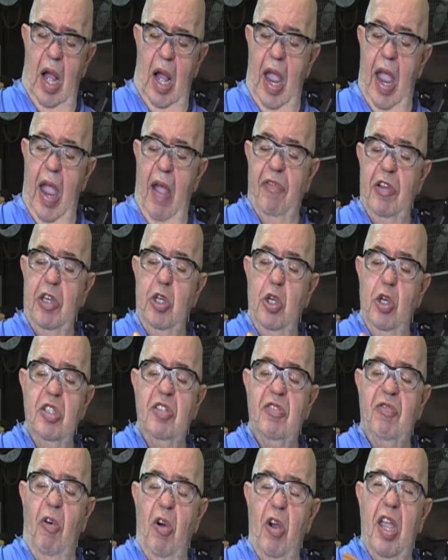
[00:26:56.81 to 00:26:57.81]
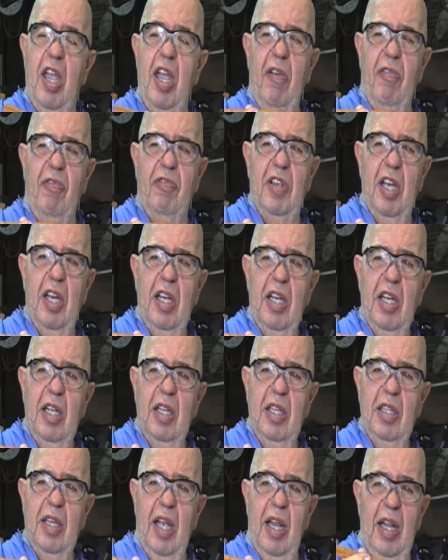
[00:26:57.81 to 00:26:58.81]
I have a useful gift
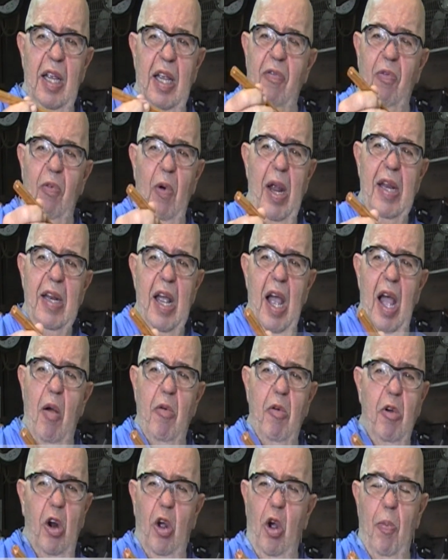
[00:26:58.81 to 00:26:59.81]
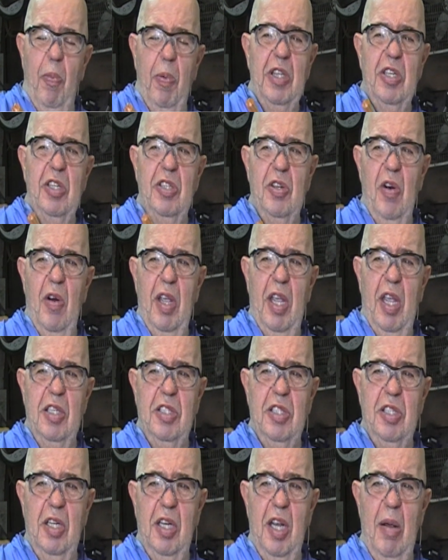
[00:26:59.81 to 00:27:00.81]
that if right now I'm going to go put this on the
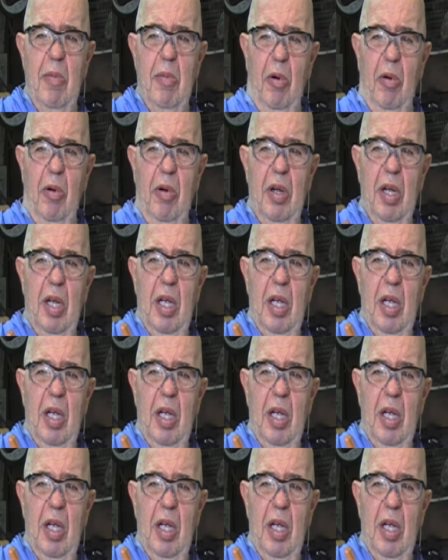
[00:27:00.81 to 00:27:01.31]
kitchen table.